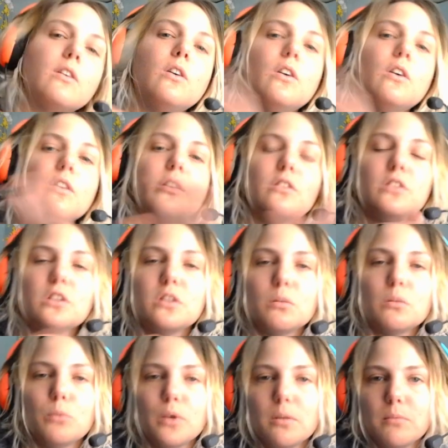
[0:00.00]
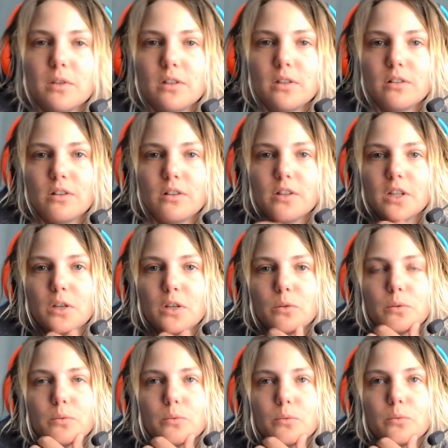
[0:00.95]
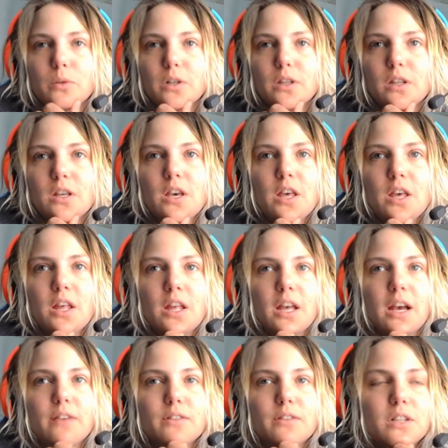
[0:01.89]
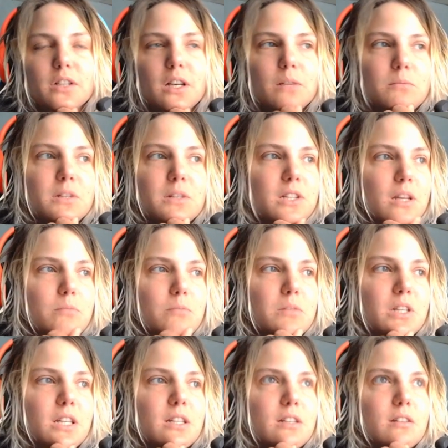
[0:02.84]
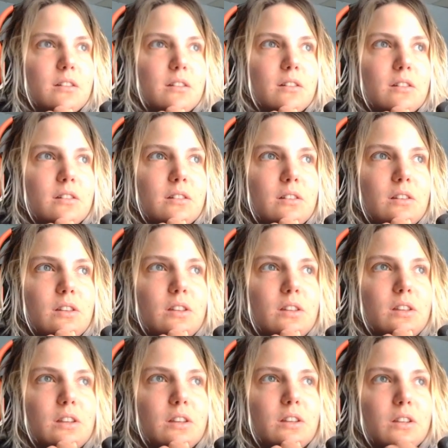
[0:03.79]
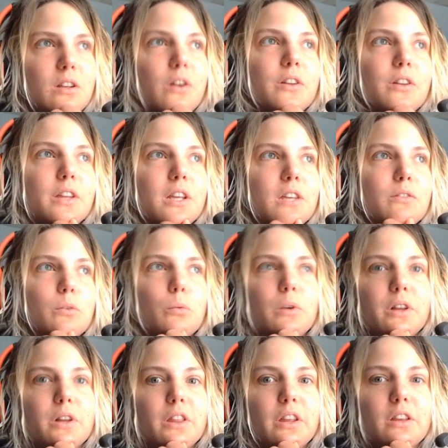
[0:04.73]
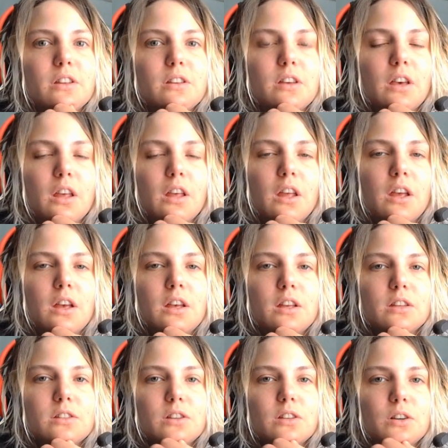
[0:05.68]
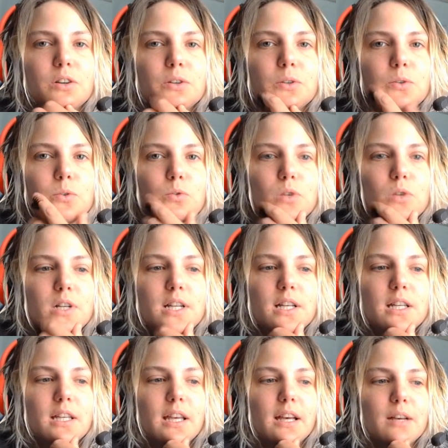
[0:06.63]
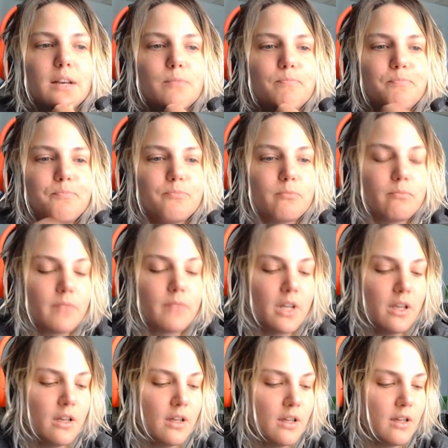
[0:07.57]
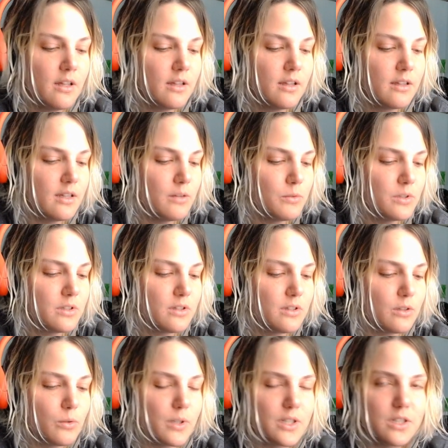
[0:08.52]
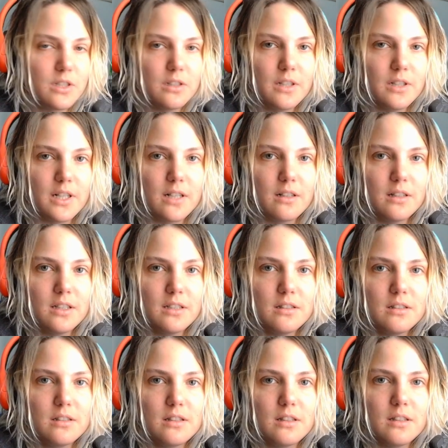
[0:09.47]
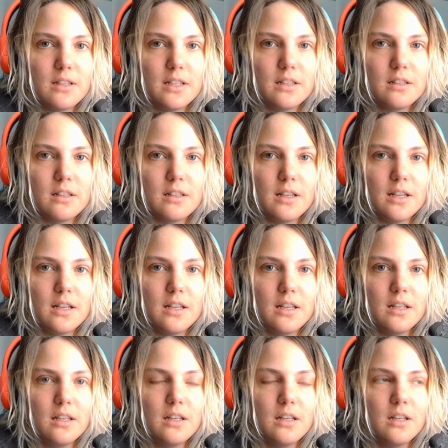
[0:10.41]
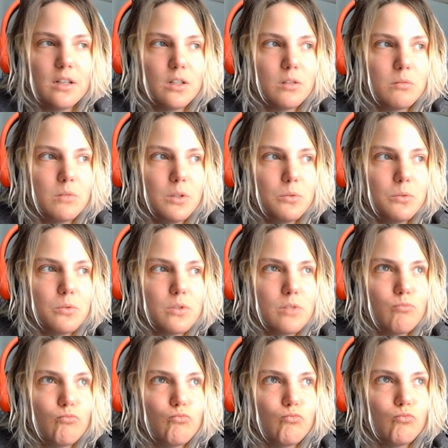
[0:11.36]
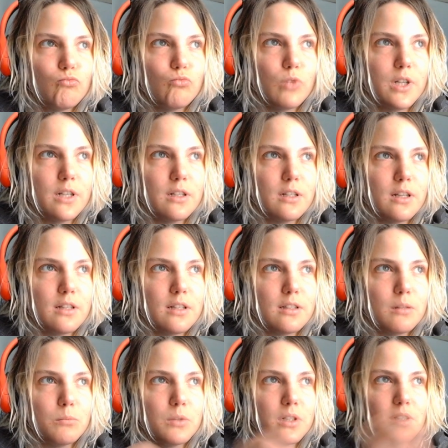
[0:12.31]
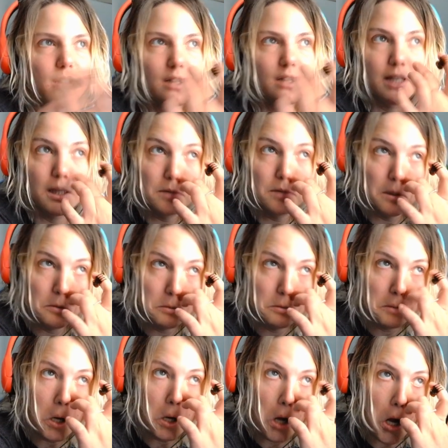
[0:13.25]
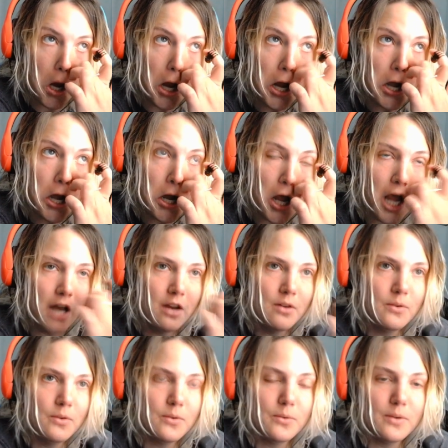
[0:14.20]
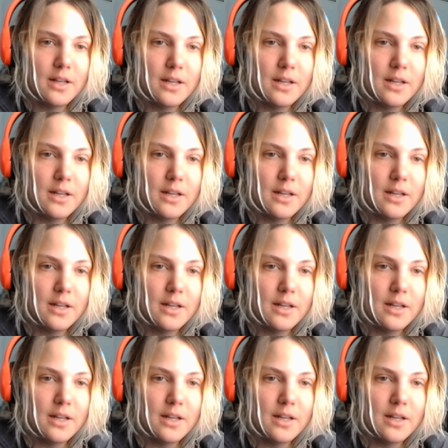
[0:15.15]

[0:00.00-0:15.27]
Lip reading: all this disappointment? Are they worth, after time and time again, are they even worth it? So, yeah. That was the questionnaire list that I wrote when someone, like, upsets me. And I know